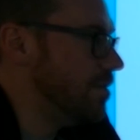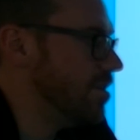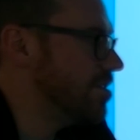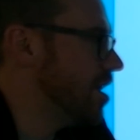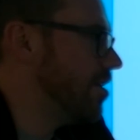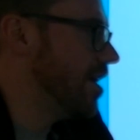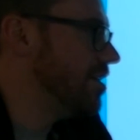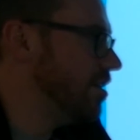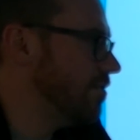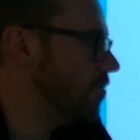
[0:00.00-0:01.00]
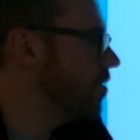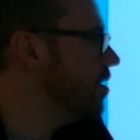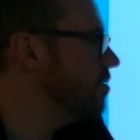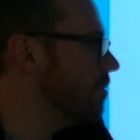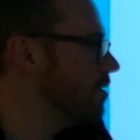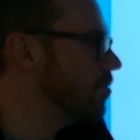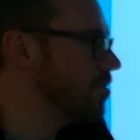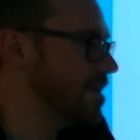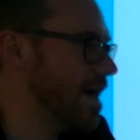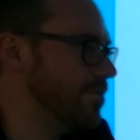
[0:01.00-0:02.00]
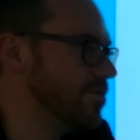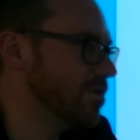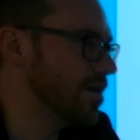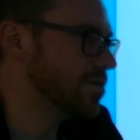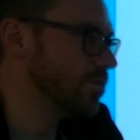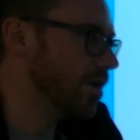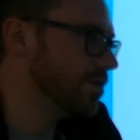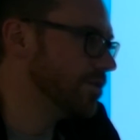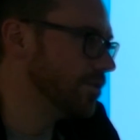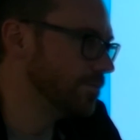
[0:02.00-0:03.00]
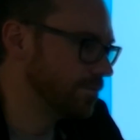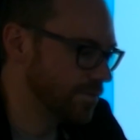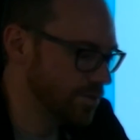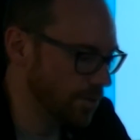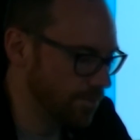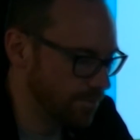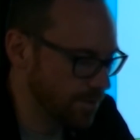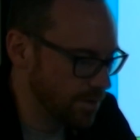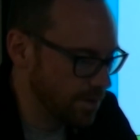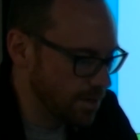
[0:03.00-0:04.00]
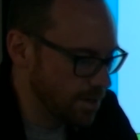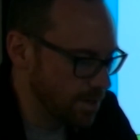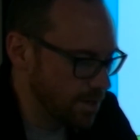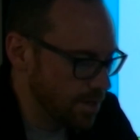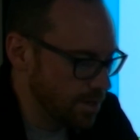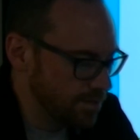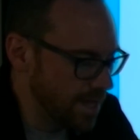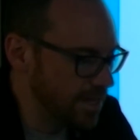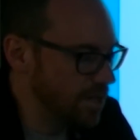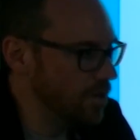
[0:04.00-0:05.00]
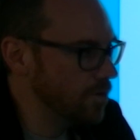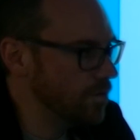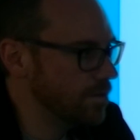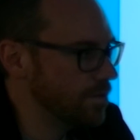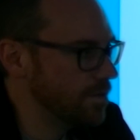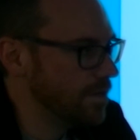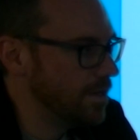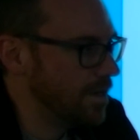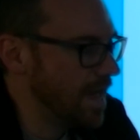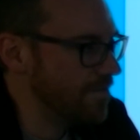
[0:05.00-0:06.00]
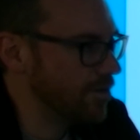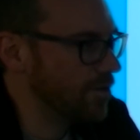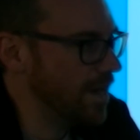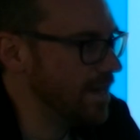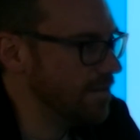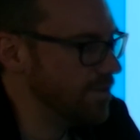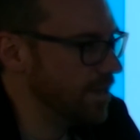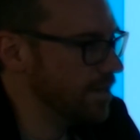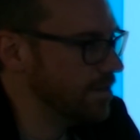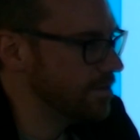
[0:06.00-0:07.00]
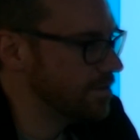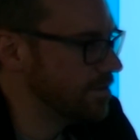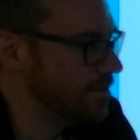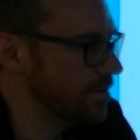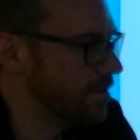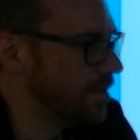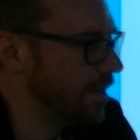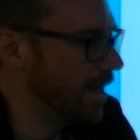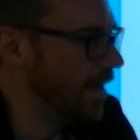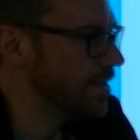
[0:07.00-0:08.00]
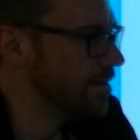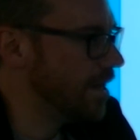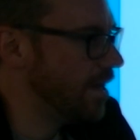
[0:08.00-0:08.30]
me to sell an idea for you, I'd be more than happy to do that as well too. So, thank you. Have a great evening, and